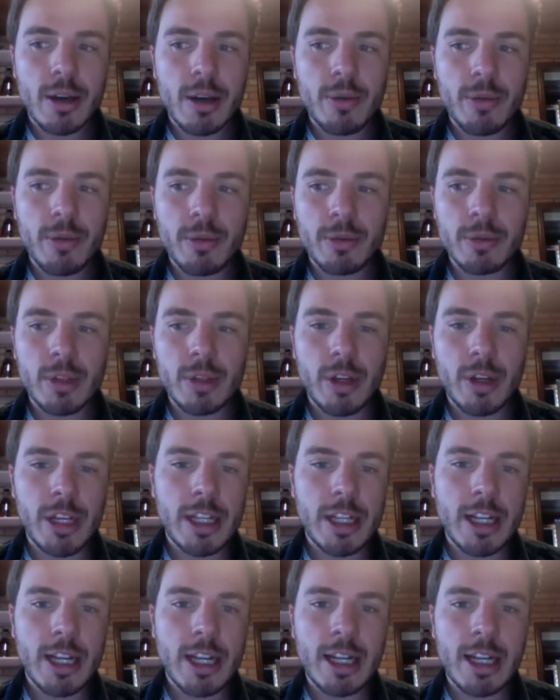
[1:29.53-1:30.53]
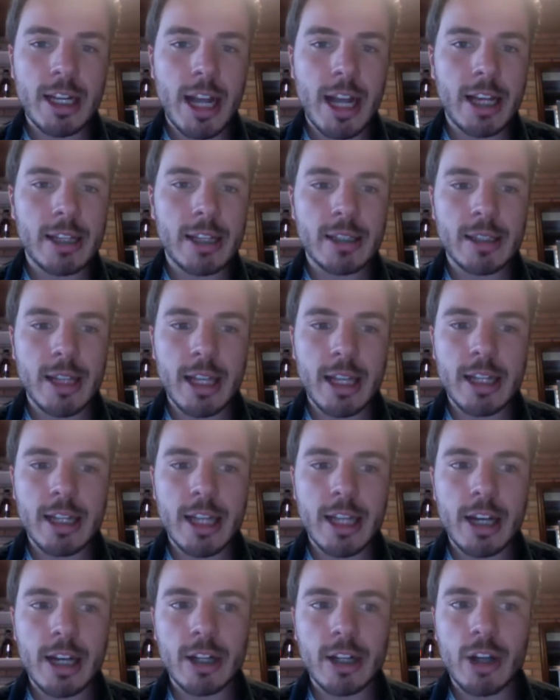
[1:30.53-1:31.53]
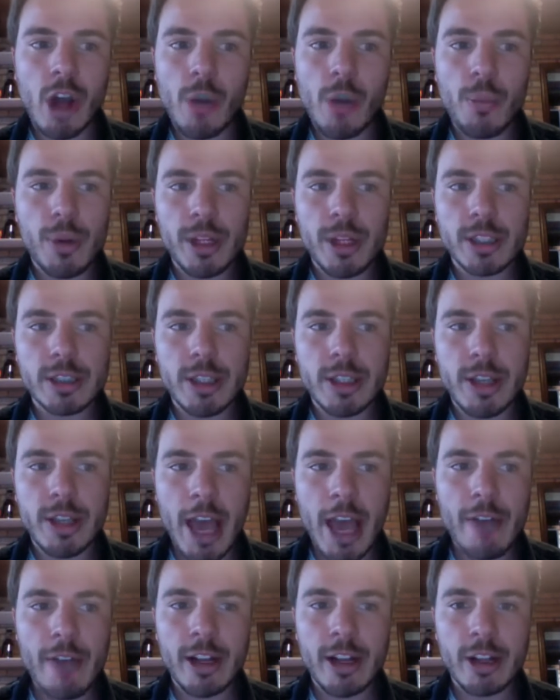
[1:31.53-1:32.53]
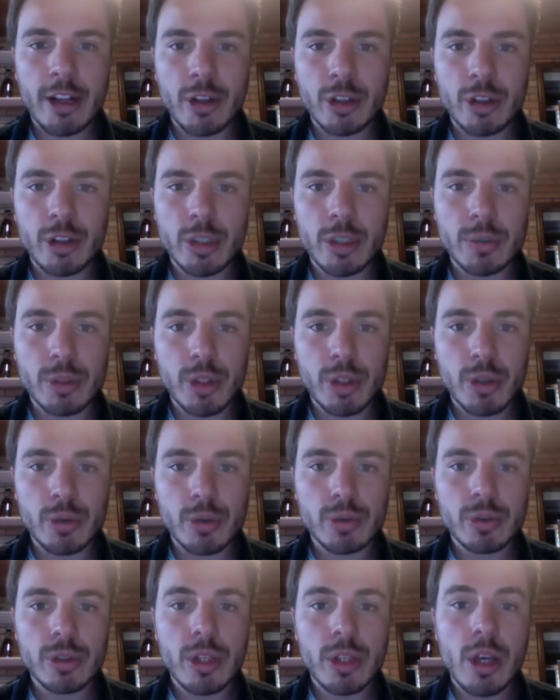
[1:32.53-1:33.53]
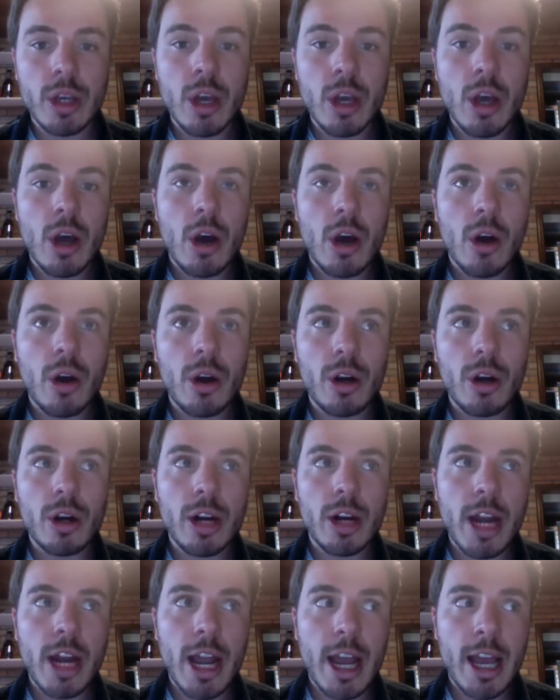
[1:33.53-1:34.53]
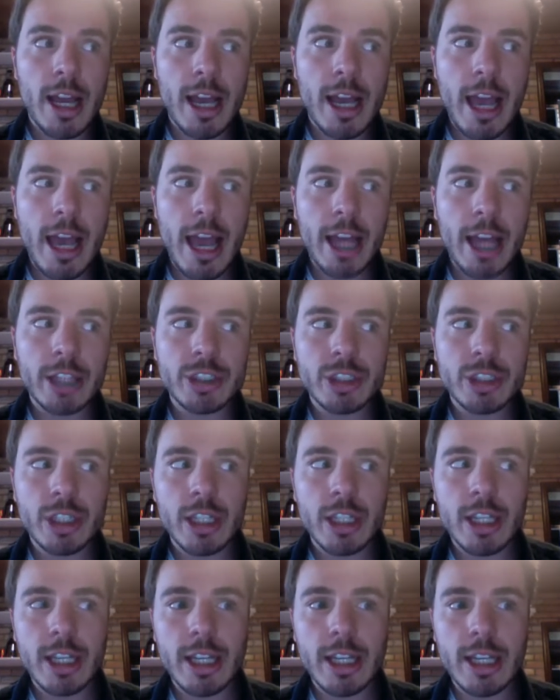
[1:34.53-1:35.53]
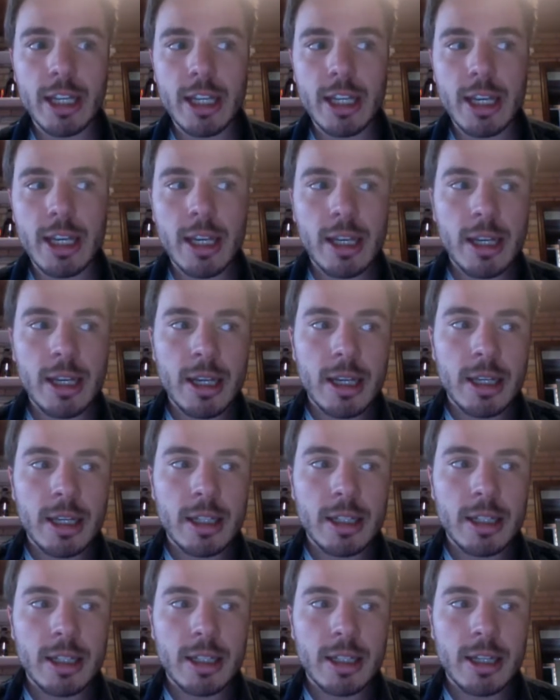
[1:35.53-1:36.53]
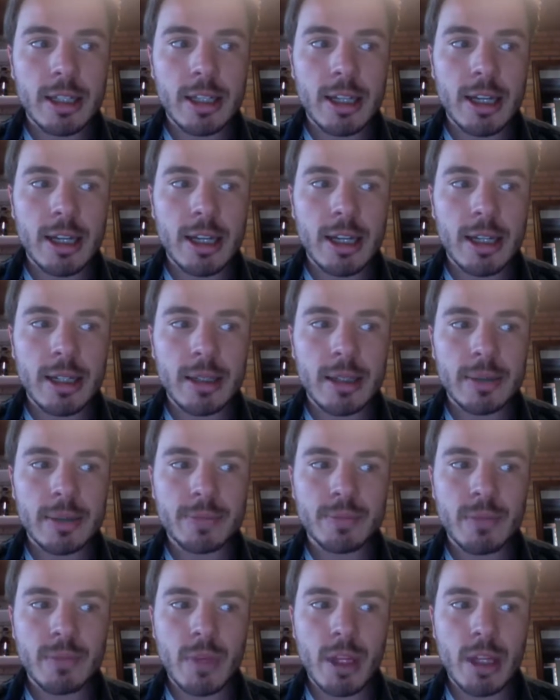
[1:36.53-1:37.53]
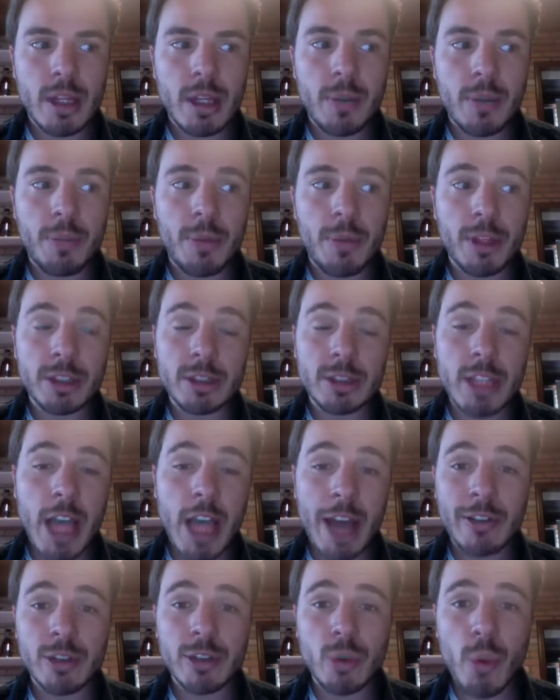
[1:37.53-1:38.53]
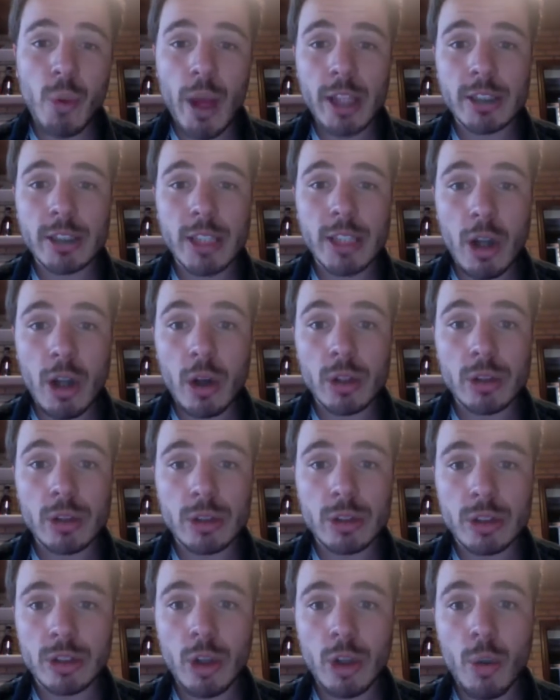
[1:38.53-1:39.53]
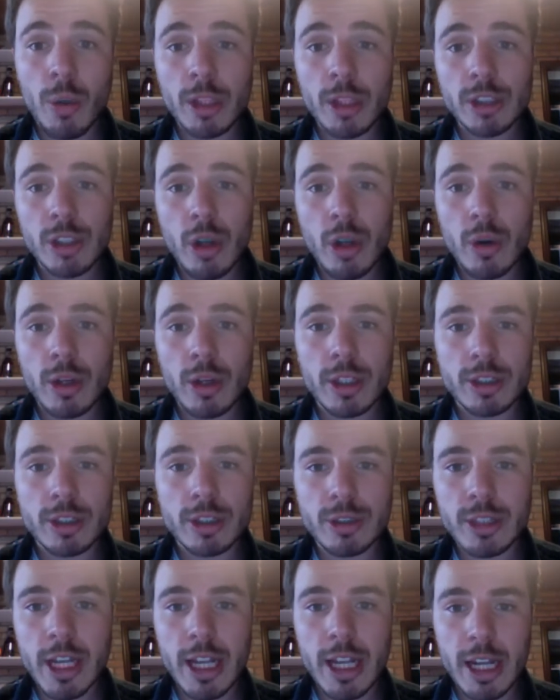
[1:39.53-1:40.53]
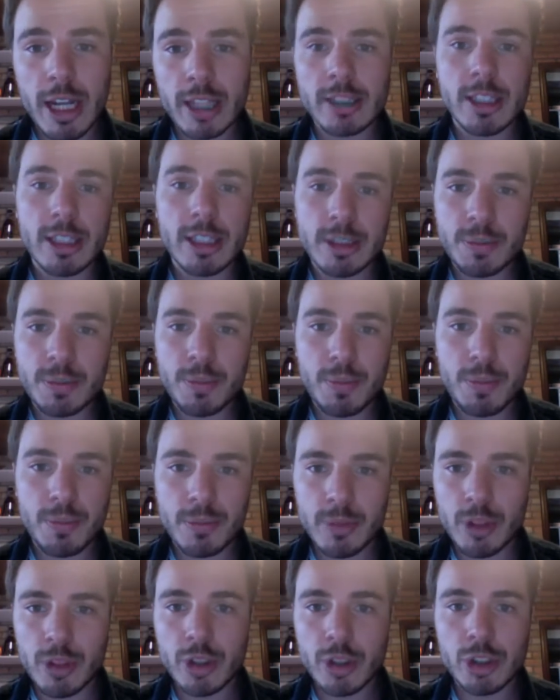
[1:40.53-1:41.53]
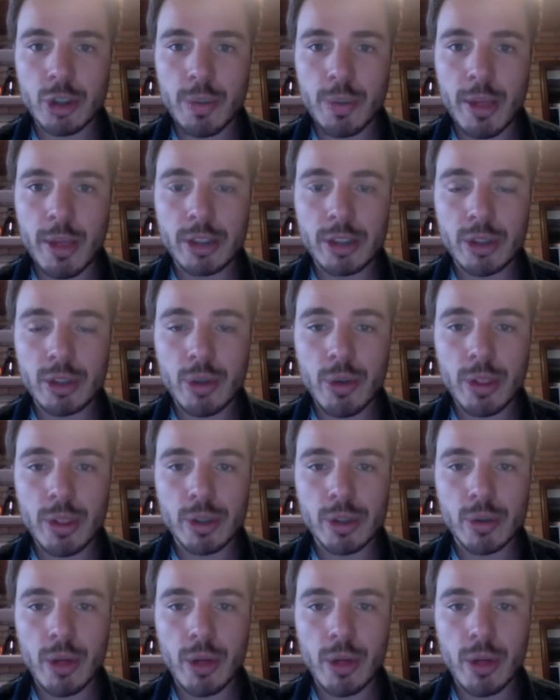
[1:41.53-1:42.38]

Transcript: in a, like any other companies that have like custom shoes or actually um, the person that have to wait a lot so much longer to get like this customized shoe as well.